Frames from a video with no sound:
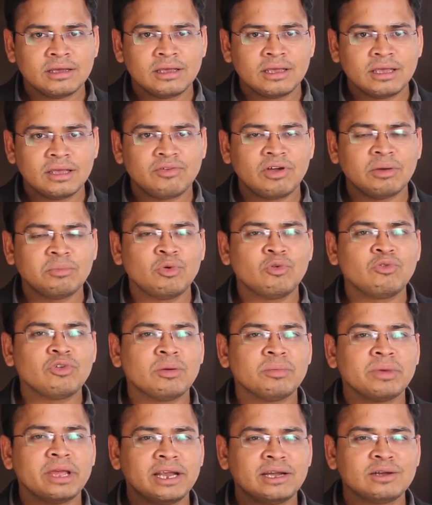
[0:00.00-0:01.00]
If I move
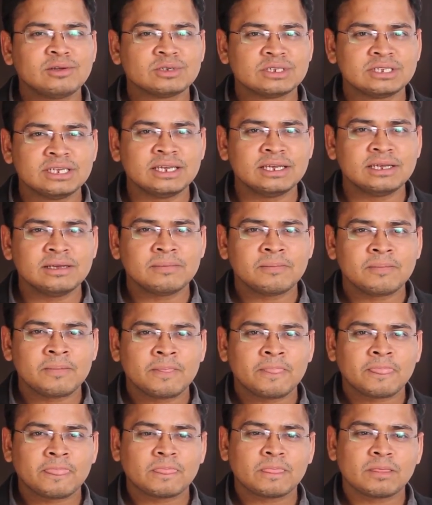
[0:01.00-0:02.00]
from A to C,
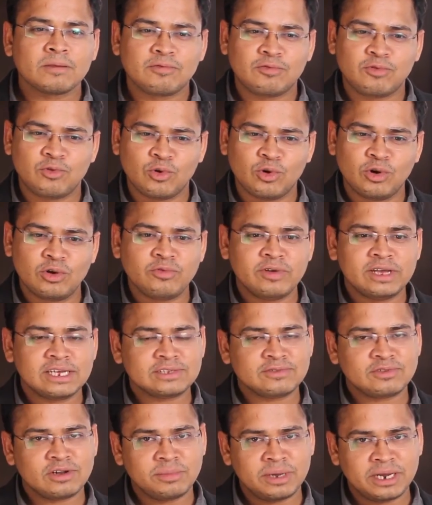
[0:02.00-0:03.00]
four ways
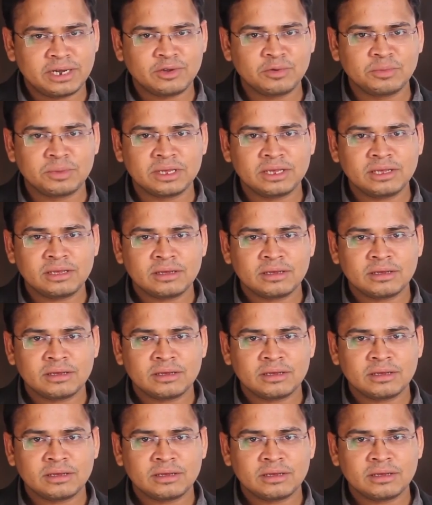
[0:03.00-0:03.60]
from A to B,